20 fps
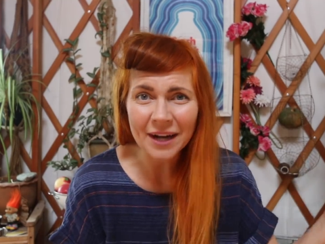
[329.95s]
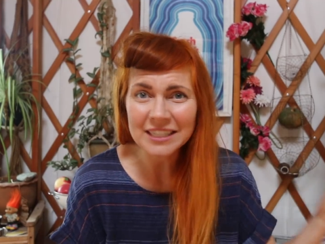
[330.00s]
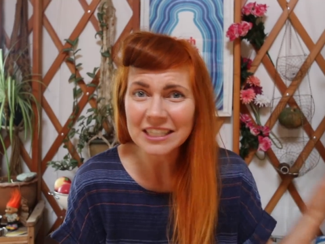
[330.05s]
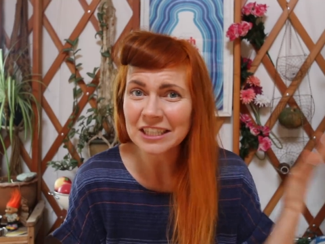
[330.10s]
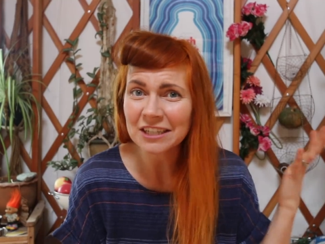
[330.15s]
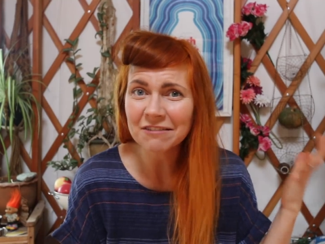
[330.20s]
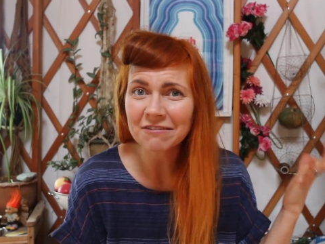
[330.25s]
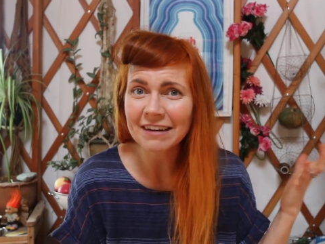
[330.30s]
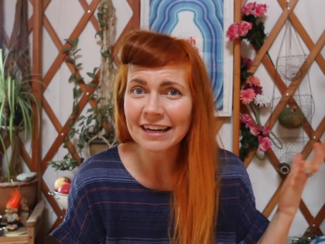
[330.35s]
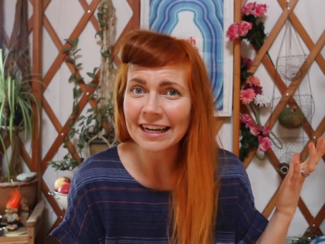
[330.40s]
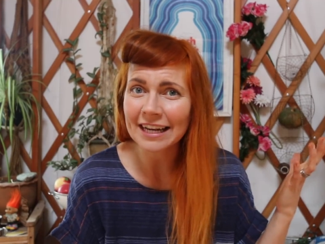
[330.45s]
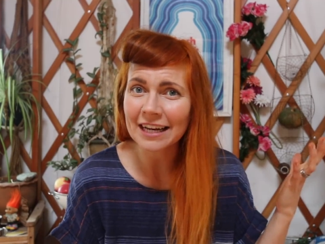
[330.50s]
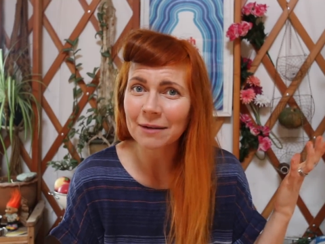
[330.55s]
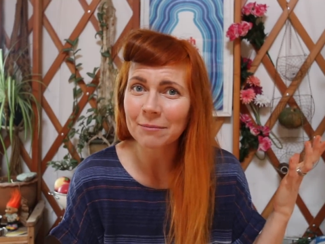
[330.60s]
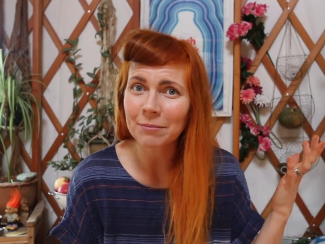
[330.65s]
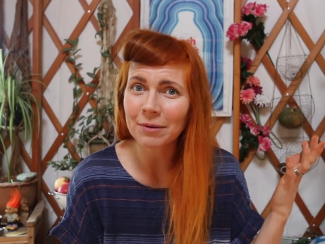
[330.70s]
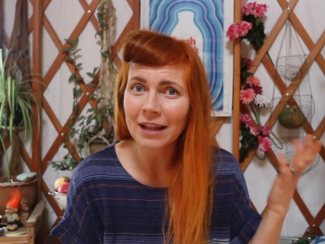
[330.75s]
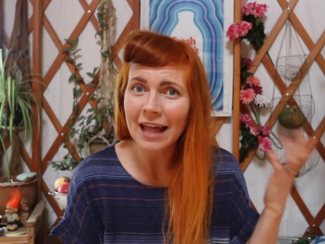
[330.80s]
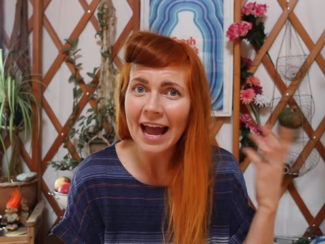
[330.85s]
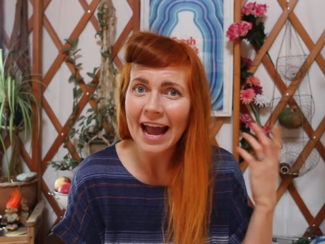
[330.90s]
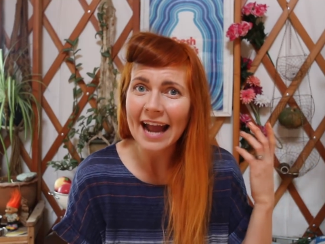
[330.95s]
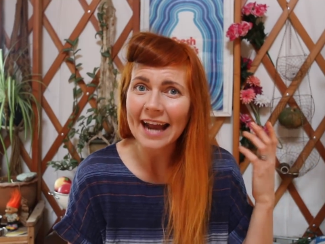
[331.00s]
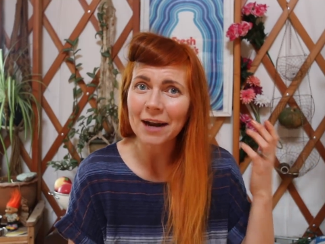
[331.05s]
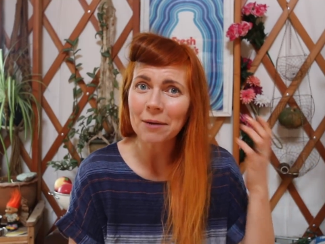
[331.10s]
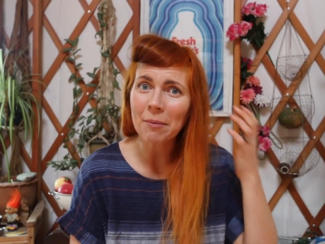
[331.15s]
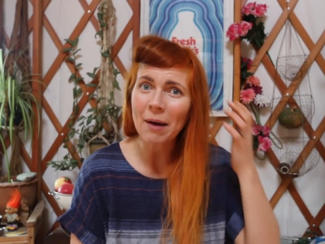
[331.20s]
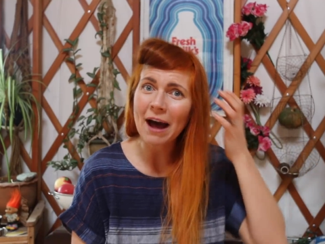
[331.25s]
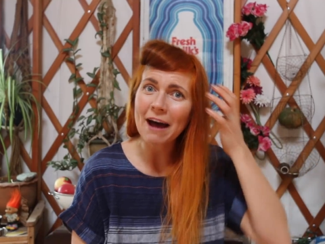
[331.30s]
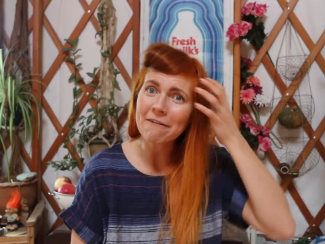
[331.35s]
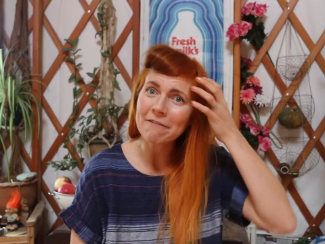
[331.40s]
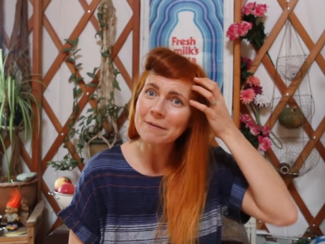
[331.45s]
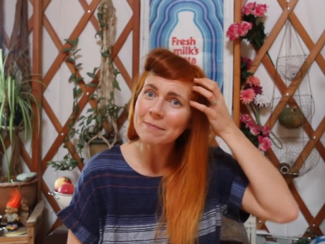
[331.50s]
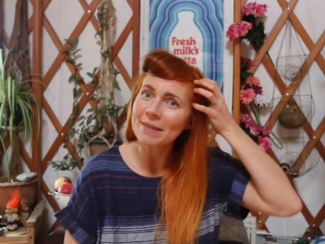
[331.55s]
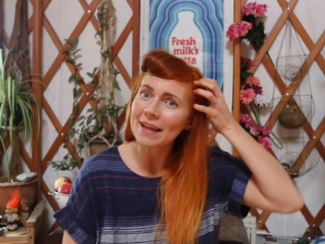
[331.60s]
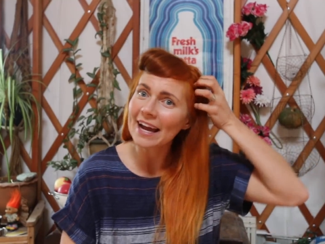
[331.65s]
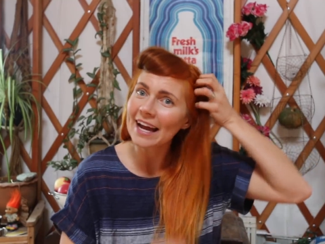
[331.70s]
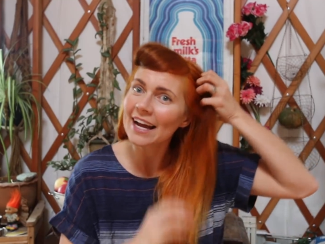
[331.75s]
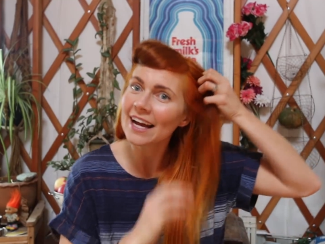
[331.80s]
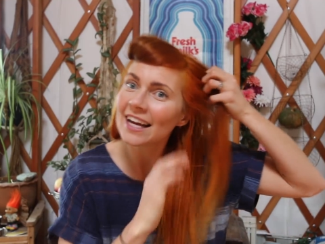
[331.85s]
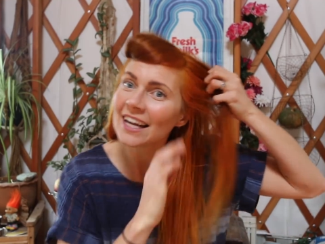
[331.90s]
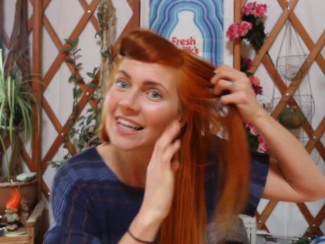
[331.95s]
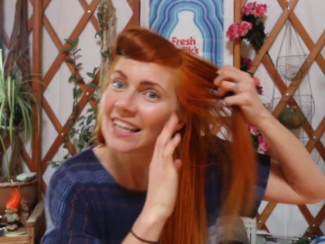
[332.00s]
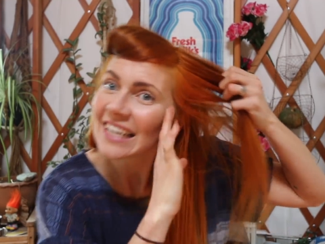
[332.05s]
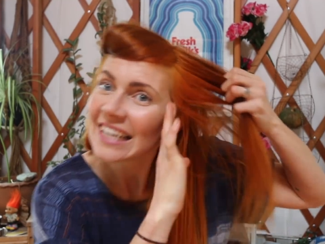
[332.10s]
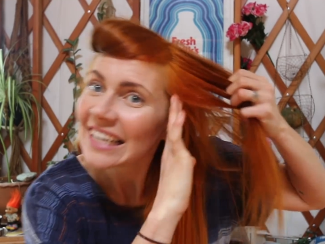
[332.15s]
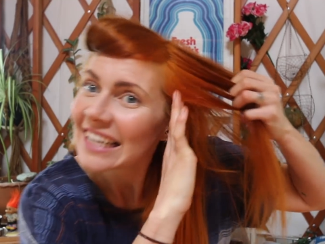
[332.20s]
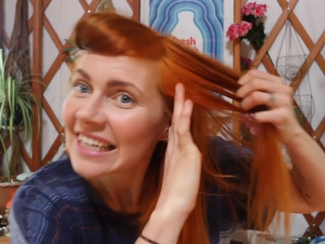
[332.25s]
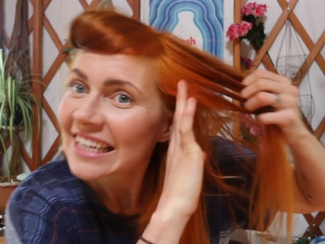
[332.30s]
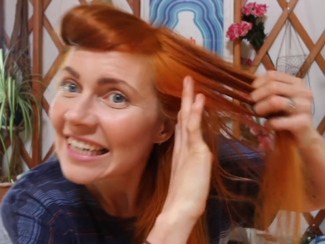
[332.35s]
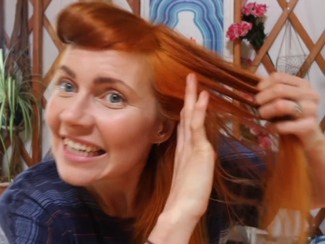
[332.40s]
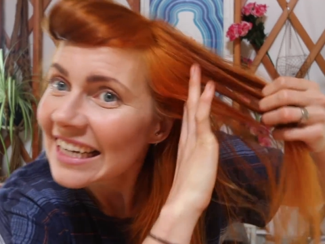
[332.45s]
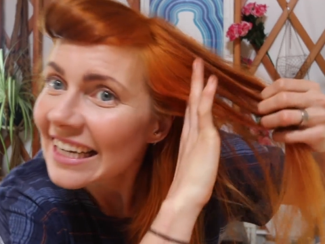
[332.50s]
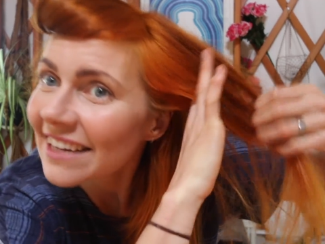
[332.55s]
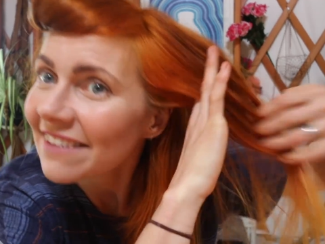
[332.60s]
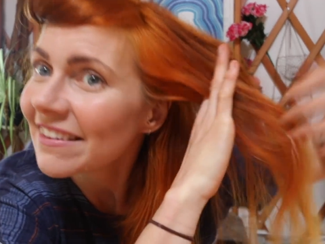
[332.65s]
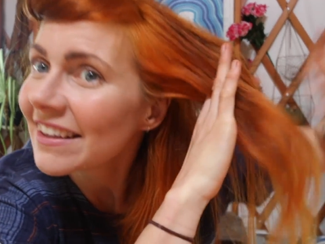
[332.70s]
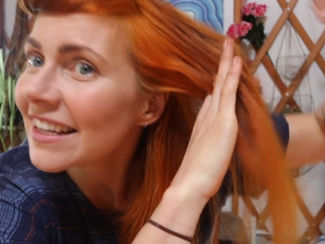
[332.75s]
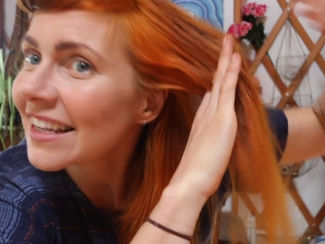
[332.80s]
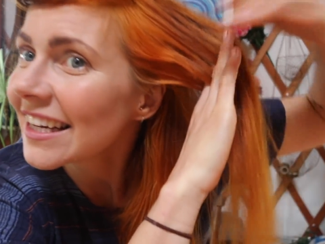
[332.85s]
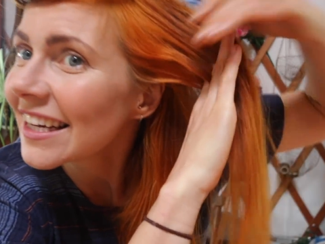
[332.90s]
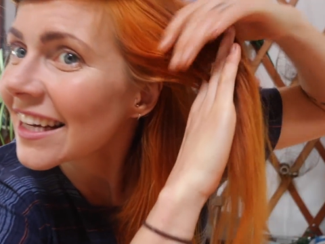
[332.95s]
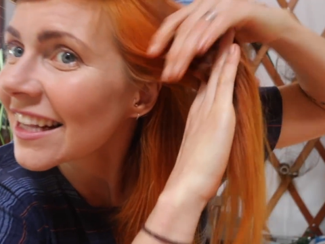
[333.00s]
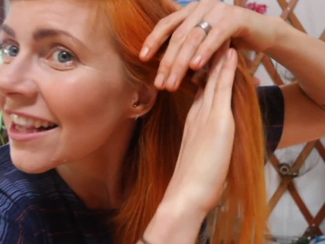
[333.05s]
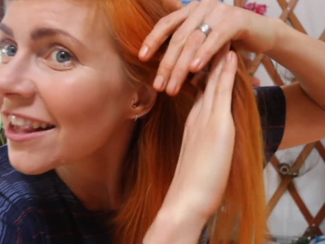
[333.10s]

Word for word: I shouldn't really complain. Apart from that, if you look